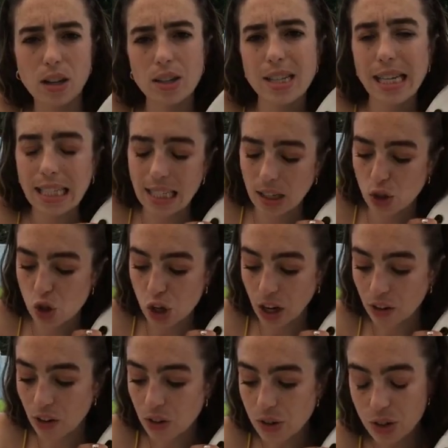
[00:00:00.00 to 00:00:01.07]
in general. So
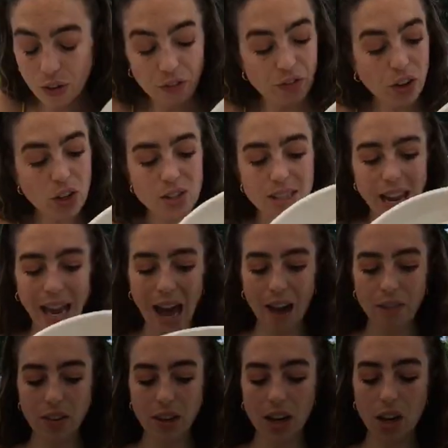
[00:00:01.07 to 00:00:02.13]
first I have here
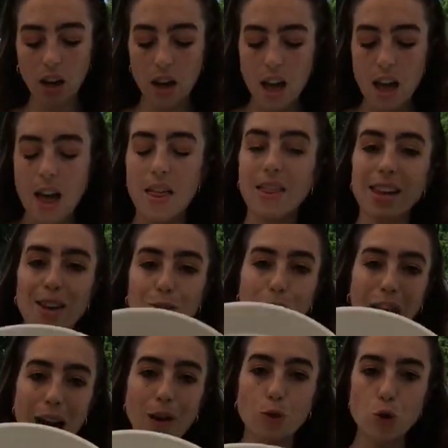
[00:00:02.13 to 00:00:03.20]
the round
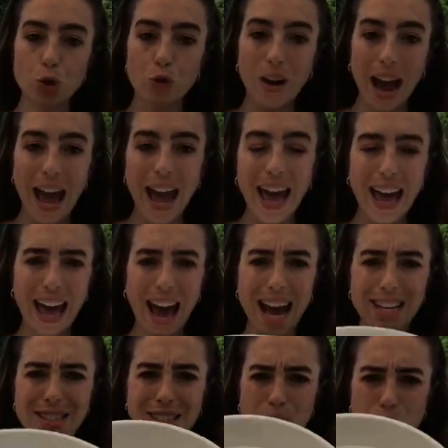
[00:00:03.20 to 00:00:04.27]
tray. It has these
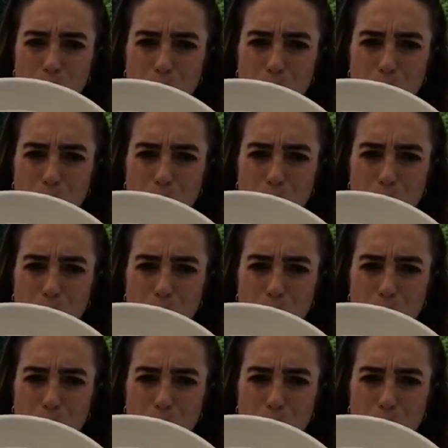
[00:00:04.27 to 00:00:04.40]
really